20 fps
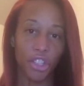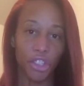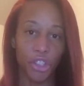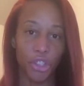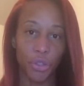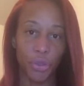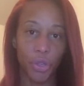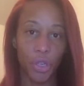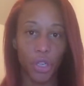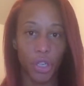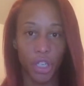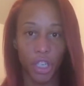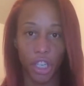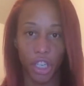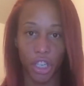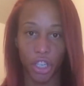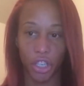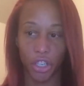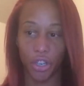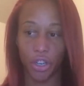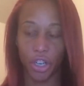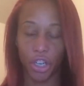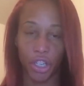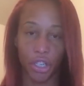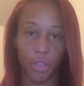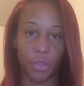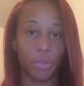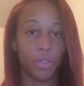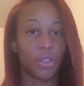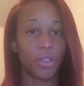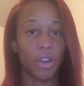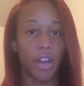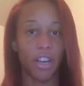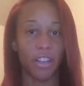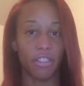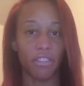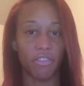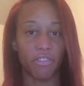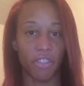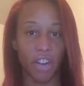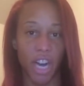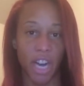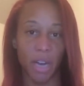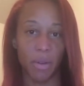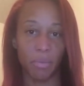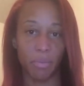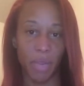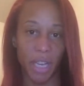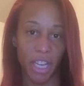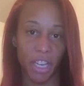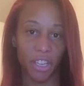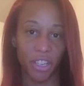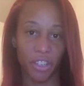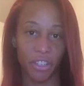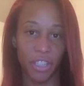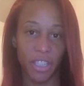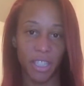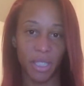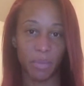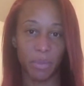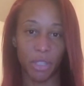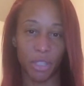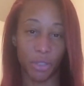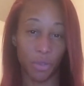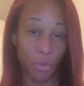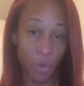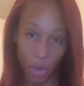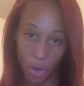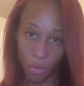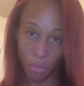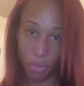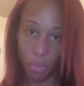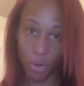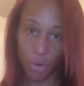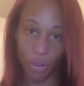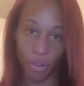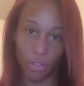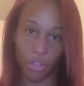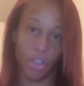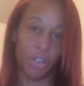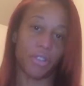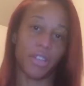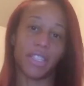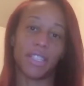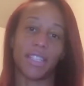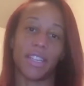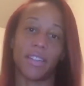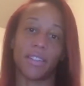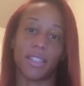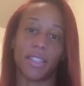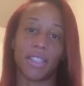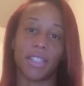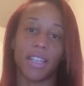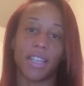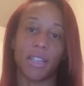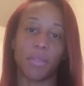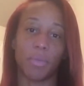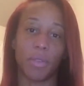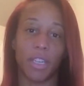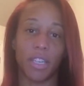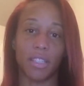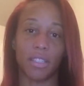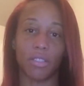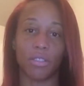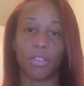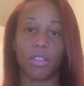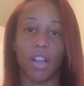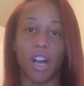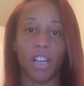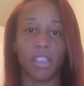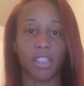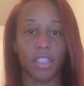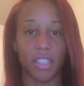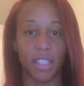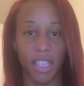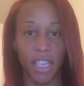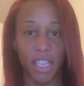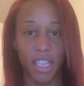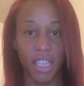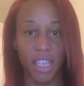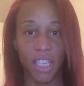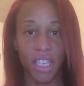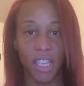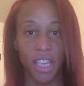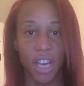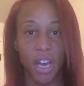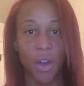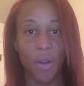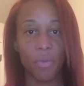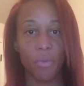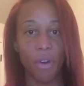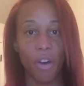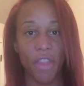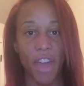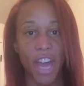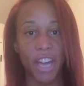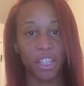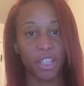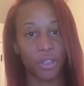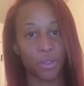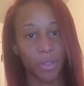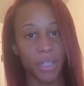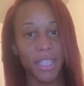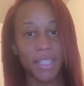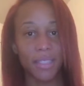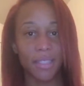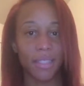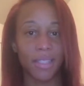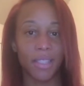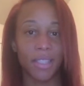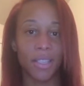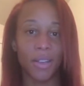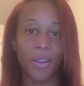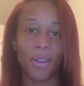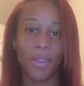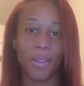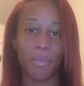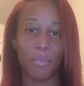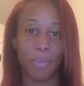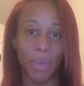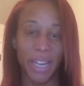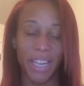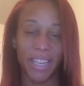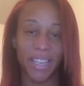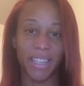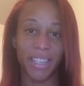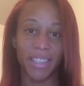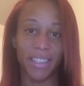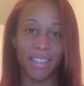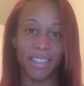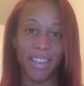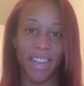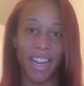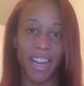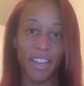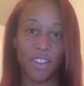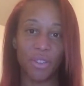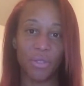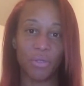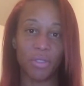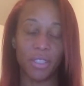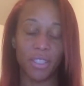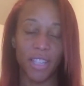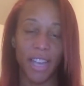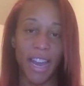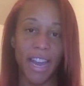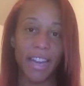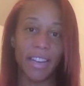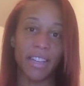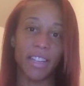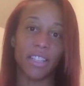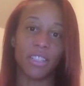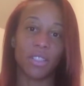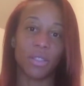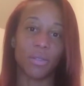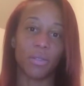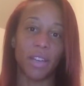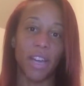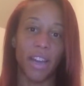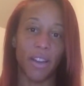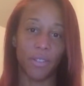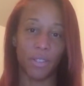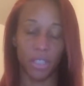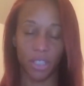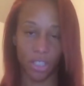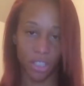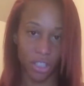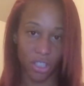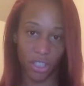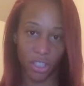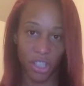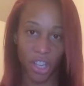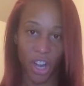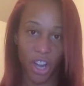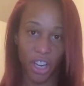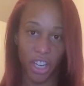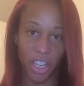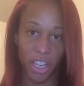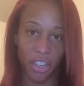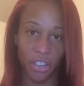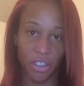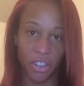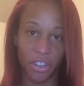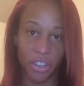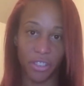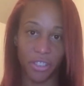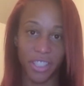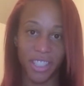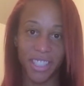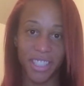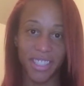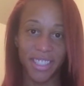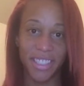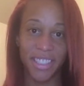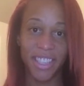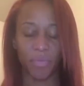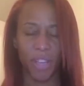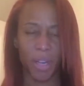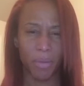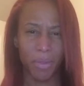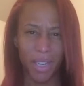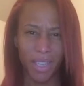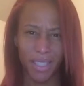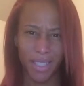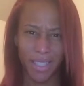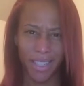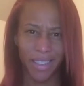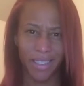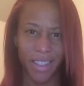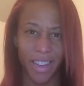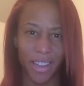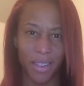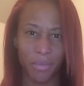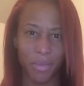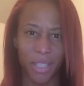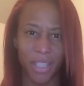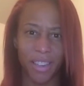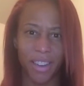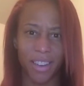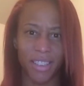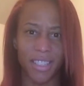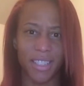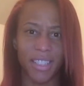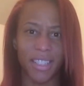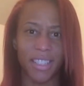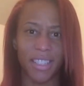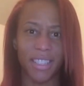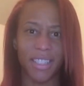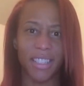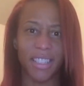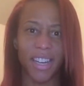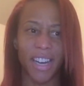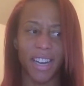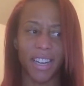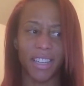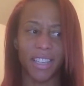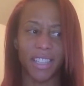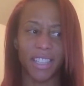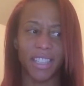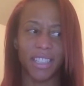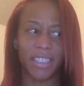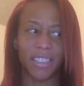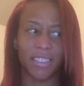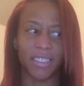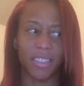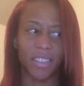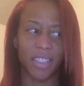you cook, or you know how you fry bacon grease but you won't pour the grease down the sink because it'll clog the sink. Well, that grease is still on the bacon and you just ate it, so now it's just clogging your arteries. I'm not saying that to be condescending. I